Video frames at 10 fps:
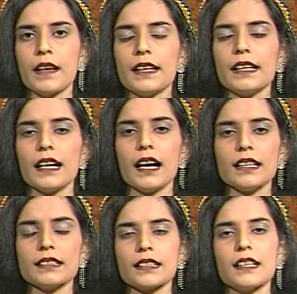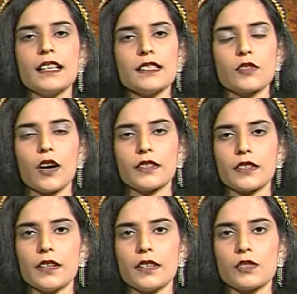He asks his
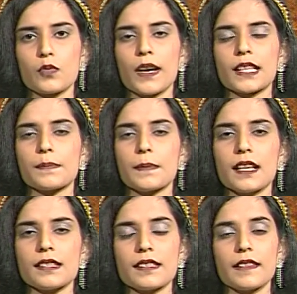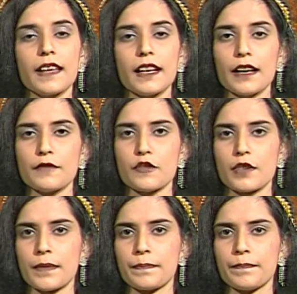daughters to express their love for
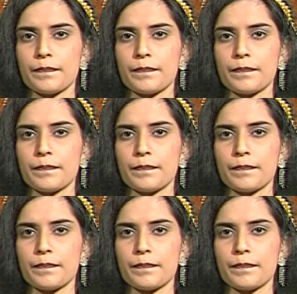him.